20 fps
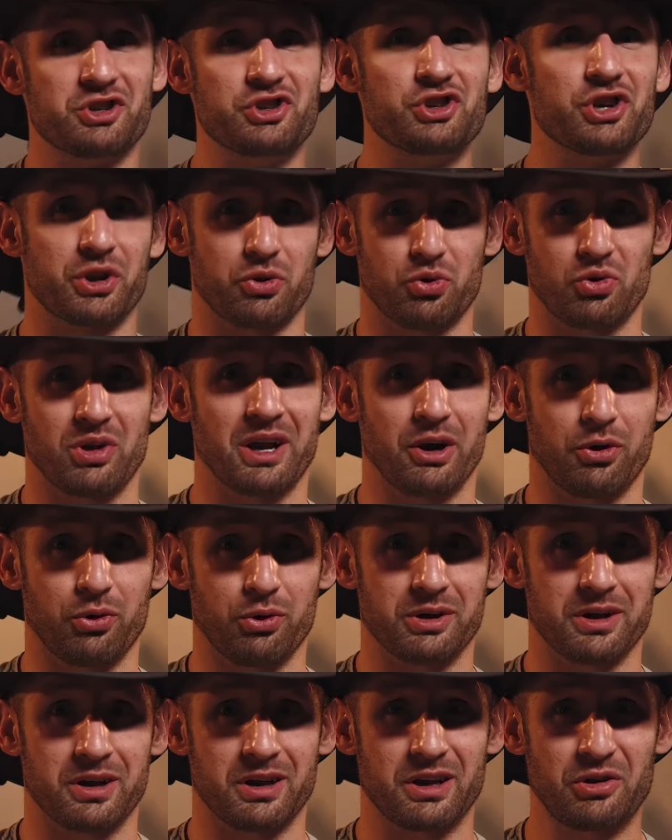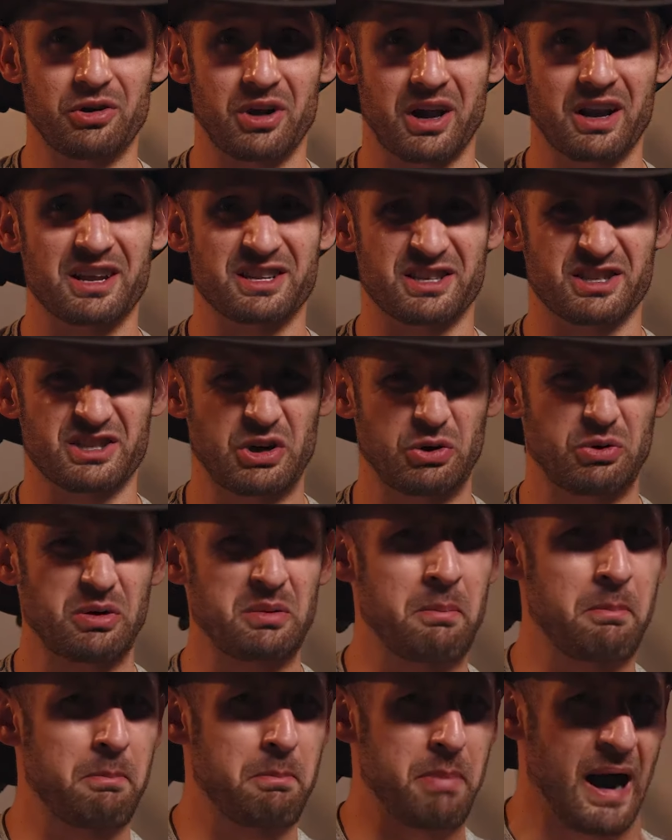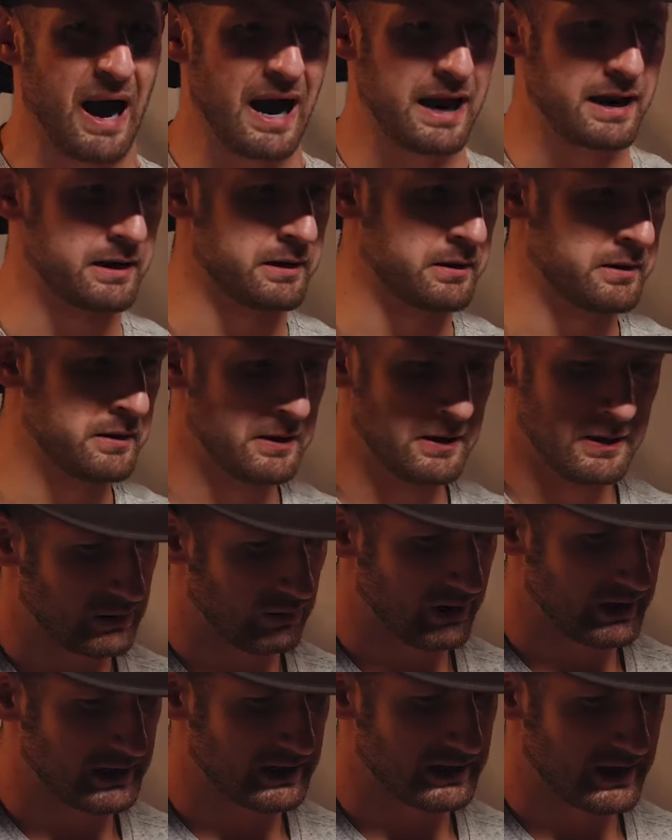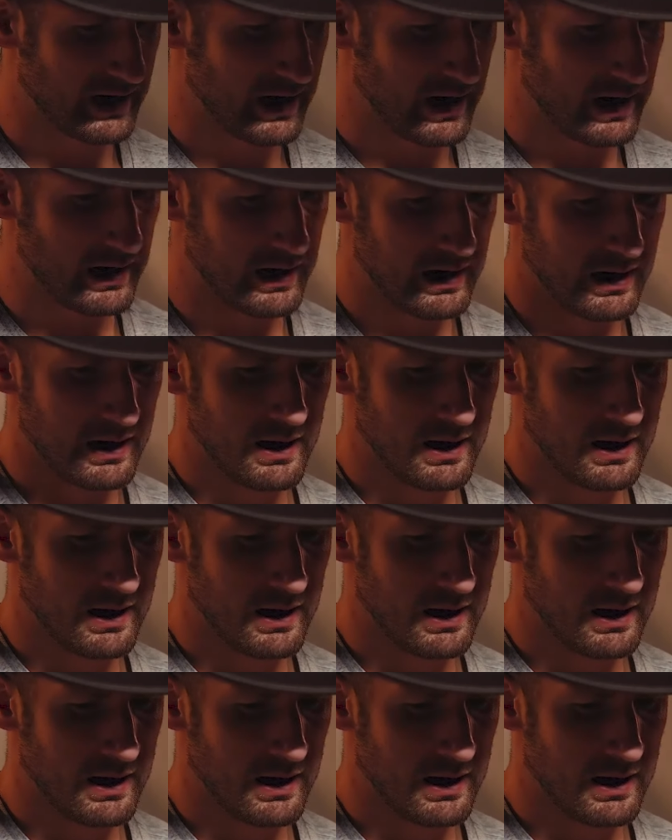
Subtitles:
general area. You're not necessarily by it. So let's say